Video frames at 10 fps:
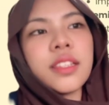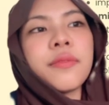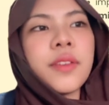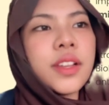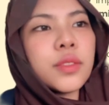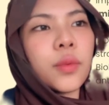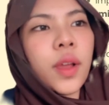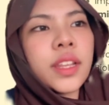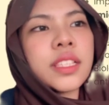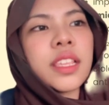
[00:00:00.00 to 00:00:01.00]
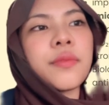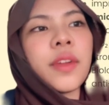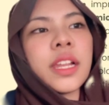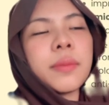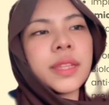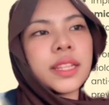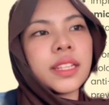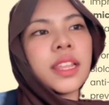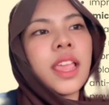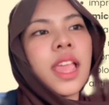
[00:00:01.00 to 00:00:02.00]
The first one is
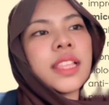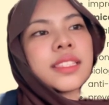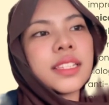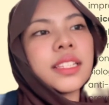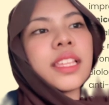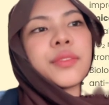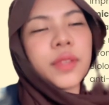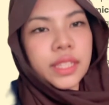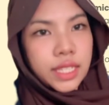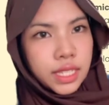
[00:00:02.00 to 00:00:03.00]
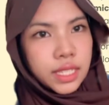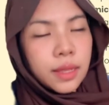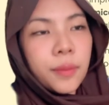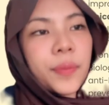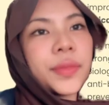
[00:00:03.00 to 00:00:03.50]
environmental advantages.